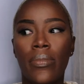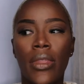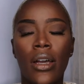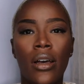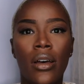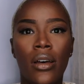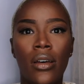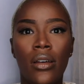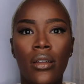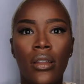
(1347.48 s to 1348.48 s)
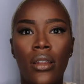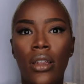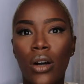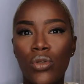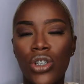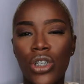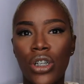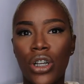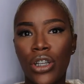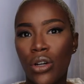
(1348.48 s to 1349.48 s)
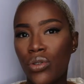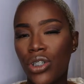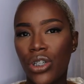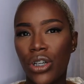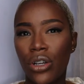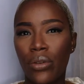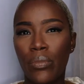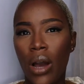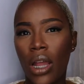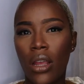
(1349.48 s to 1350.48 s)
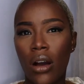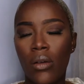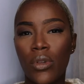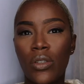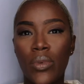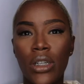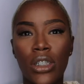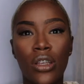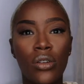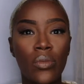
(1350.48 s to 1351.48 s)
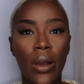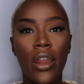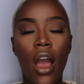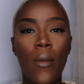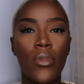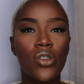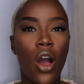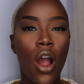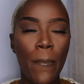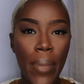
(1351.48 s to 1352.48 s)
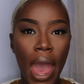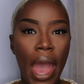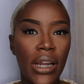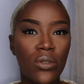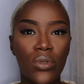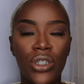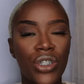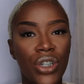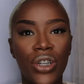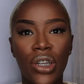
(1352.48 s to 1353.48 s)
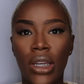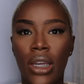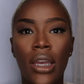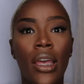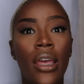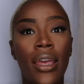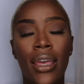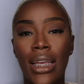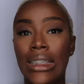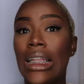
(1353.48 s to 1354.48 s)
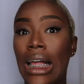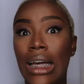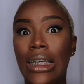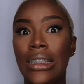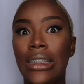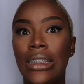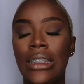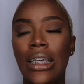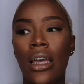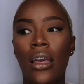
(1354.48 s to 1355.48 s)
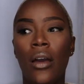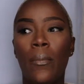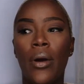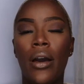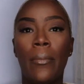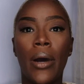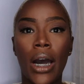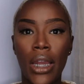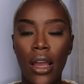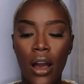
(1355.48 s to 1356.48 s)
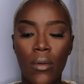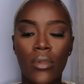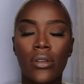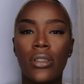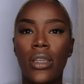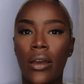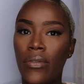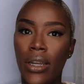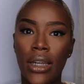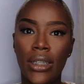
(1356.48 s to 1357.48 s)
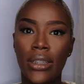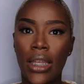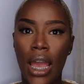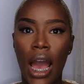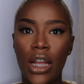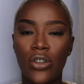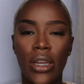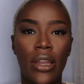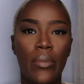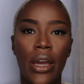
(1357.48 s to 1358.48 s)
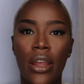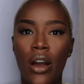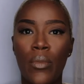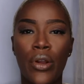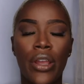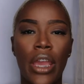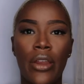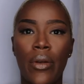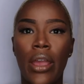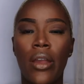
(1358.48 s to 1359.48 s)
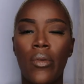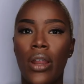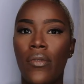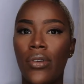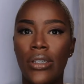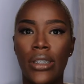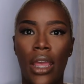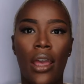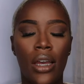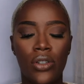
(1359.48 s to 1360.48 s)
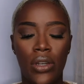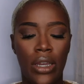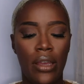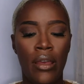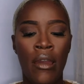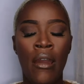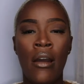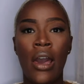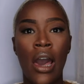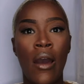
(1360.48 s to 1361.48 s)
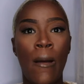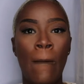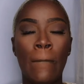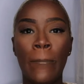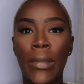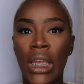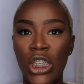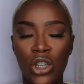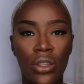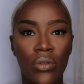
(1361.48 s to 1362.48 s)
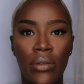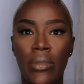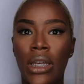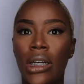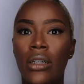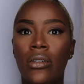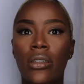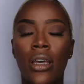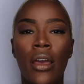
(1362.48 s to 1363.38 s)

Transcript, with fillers: the low sugar no sugar body armors because those body armors are packed with sugar and it's a lot but body armors definitely stay hydrated body armor gatorade whatever stay hydrated um eat your three meals